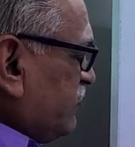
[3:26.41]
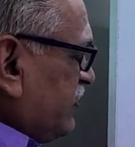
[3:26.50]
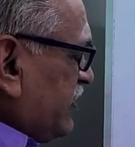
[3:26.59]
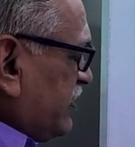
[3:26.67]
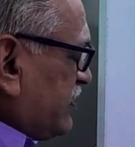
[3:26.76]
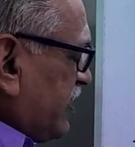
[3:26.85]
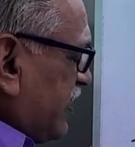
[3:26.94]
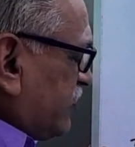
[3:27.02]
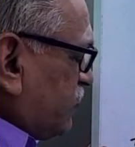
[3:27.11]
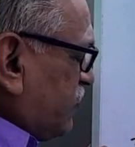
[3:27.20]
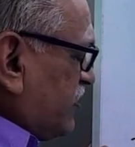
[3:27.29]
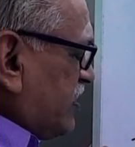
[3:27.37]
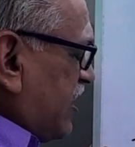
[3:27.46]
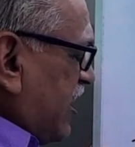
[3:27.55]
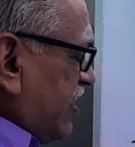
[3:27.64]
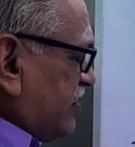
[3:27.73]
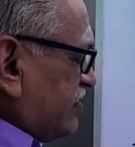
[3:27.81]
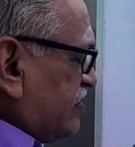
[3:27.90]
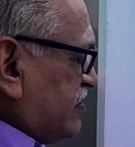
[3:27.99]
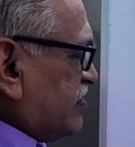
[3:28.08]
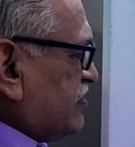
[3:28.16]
we get x1 as,